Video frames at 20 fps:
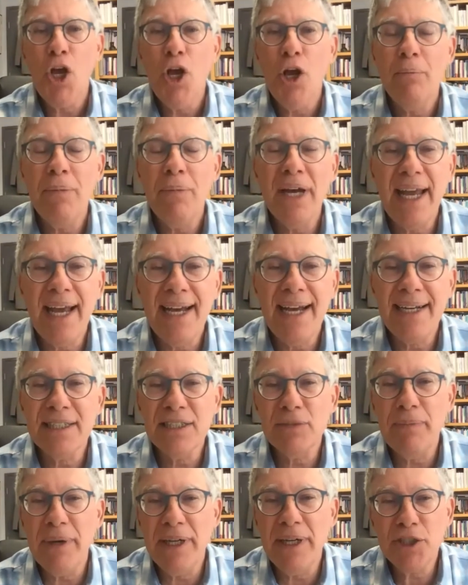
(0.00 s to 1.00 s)
But as
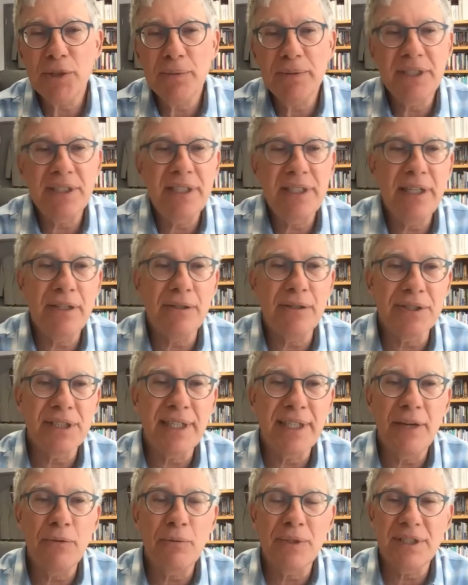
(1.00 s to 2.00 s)
Benjamin Siegel
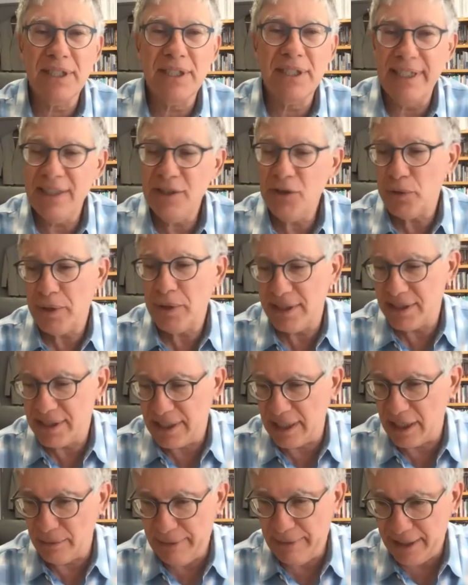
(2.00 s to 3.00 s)
said, what's
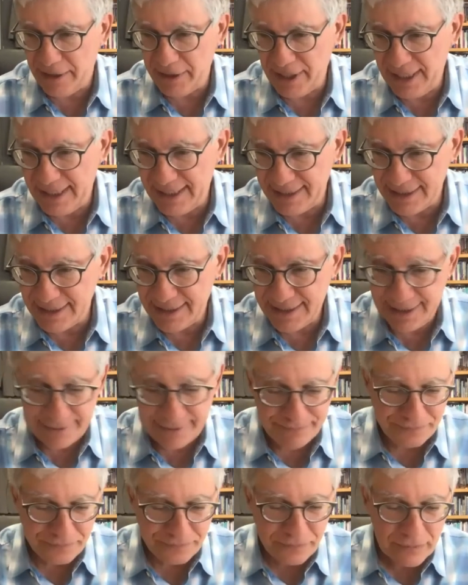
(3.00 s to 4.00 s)
interesting about it is
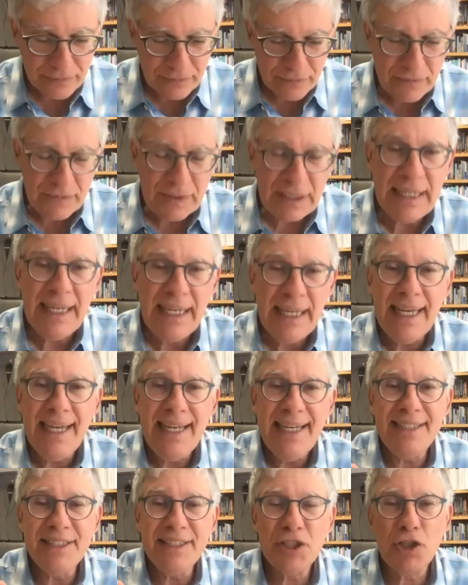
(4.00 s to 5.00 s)

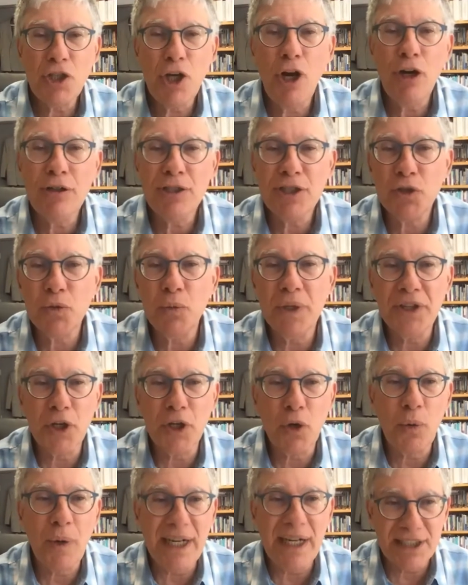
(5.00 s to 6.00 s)
he starts with the
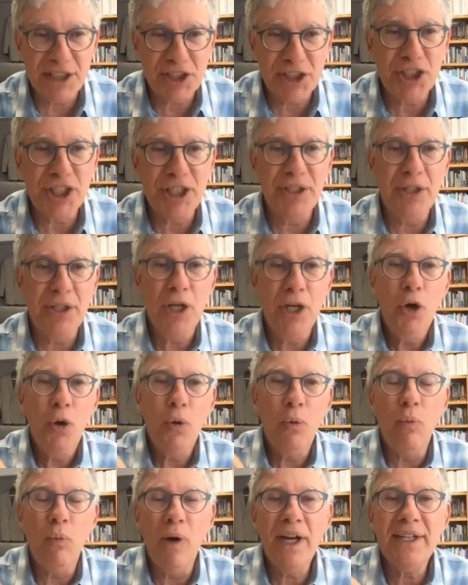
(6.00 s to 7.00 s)
question,
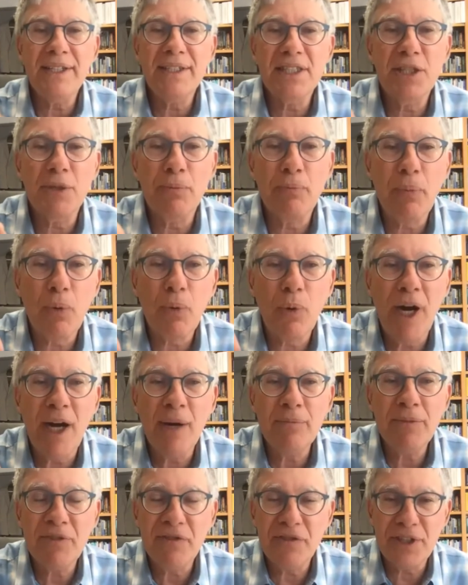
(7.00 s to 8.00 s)
what is the
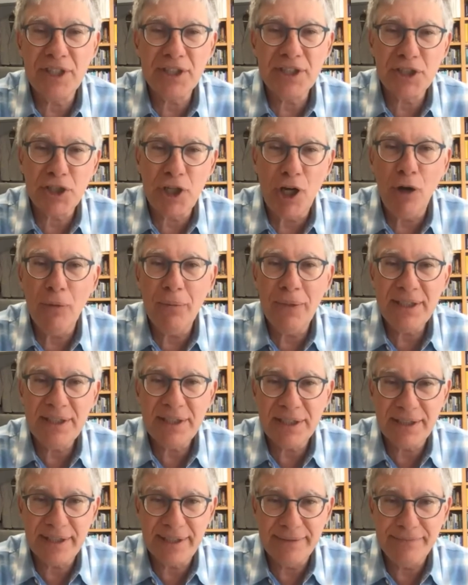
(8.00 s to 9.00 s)
prompt for the
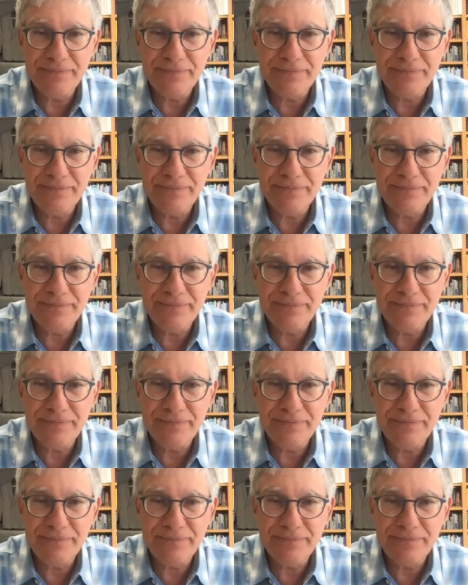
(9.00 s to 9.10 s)
psalmist?